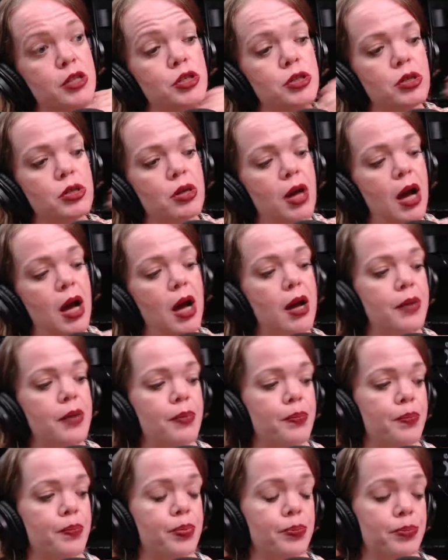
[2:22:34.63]
I
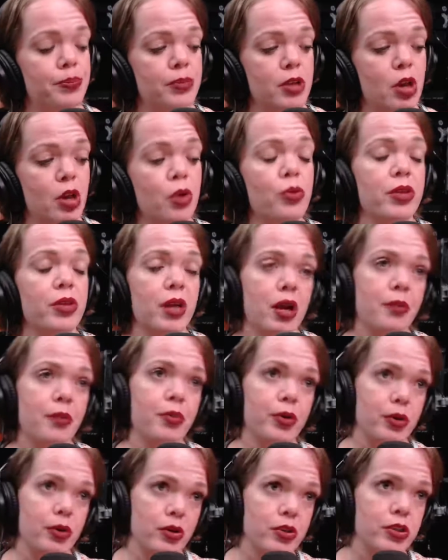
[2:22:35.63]
know that I'm
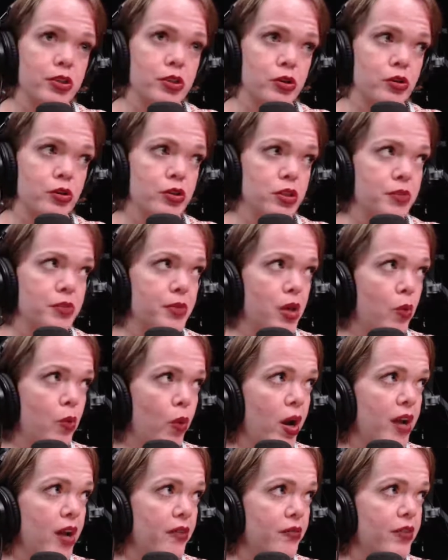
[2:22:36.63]
put on this earth to be a
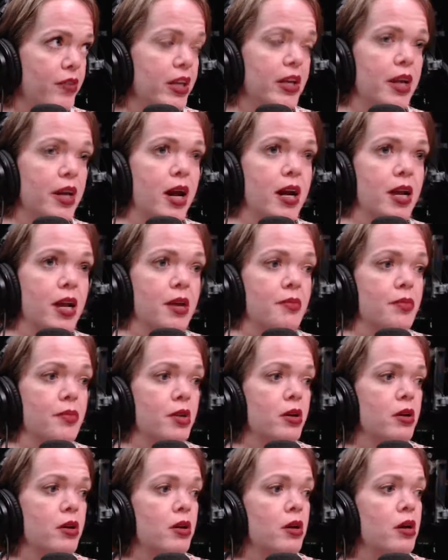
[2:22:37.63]
wife. Like I am
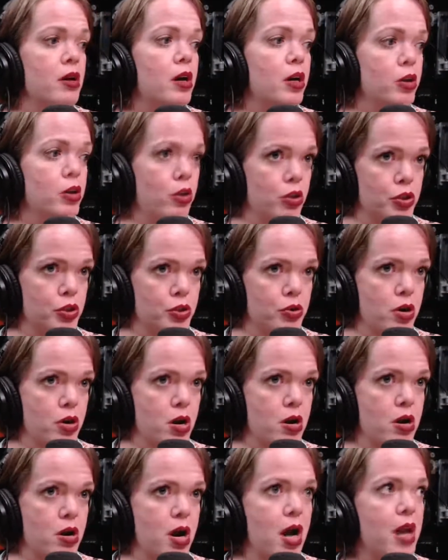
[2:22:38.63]
a
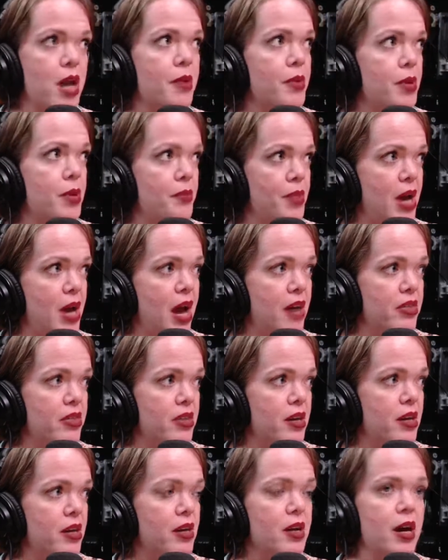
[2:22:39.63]
nurturer. I am
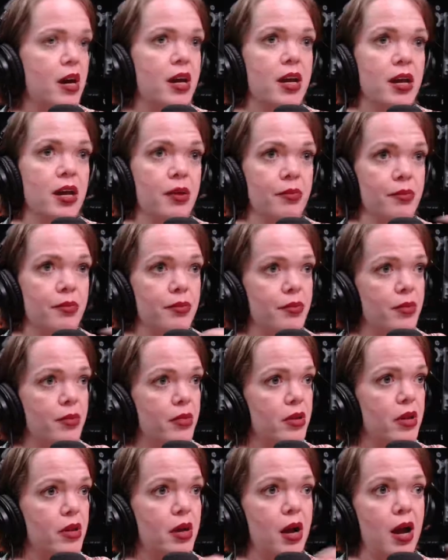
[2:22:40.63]
empathic. I am
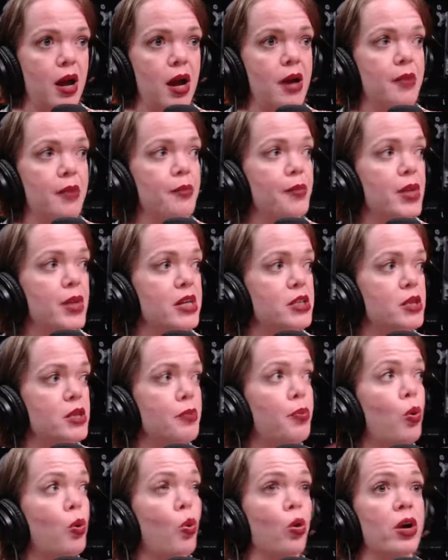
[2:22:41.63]
meant to
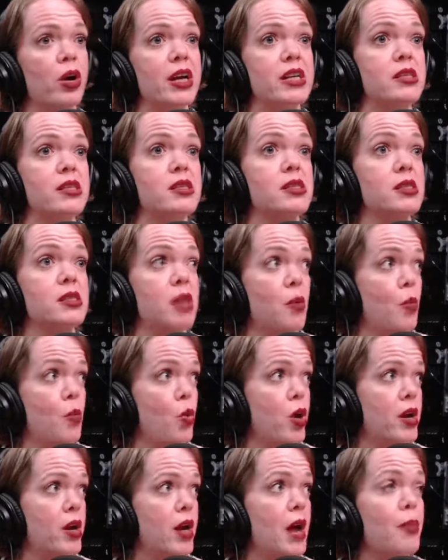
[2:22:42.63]
pour into
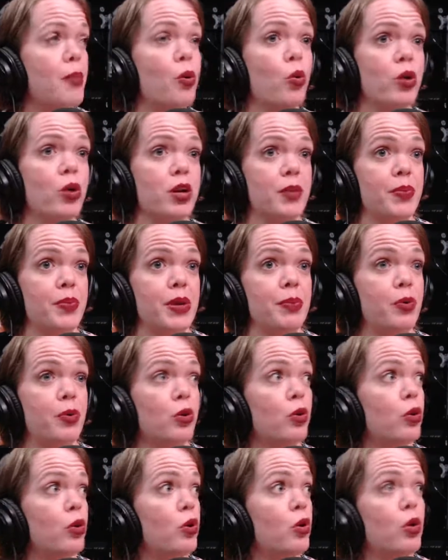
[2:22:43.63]
someone. I pour into people
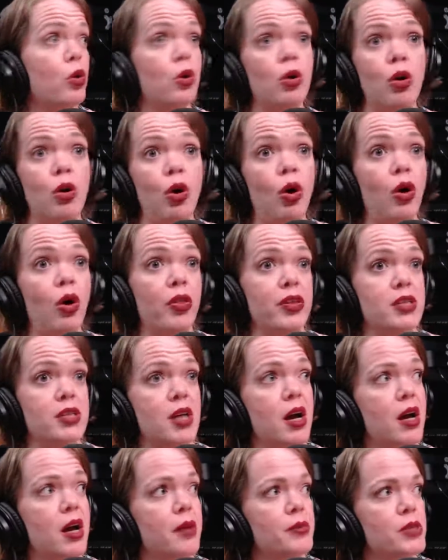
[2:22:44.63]
all the
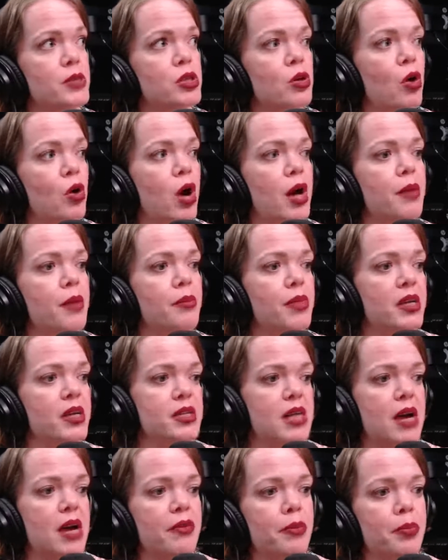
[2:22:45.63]
time. So I am meant to
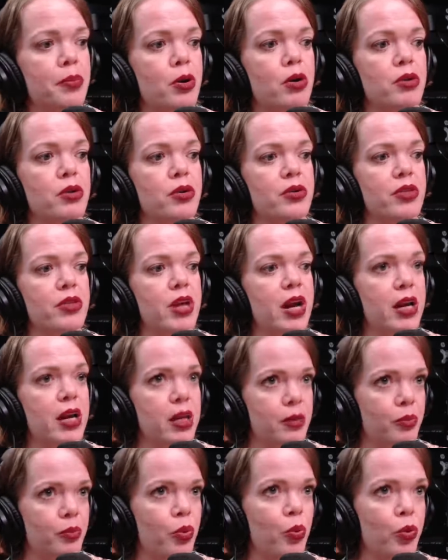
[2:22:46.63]
have a partner that I
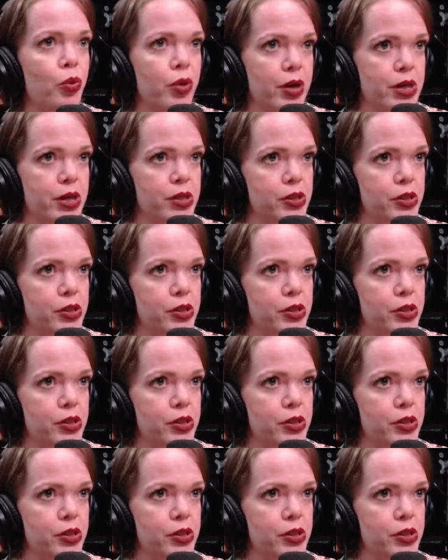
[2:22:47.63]
can pour into.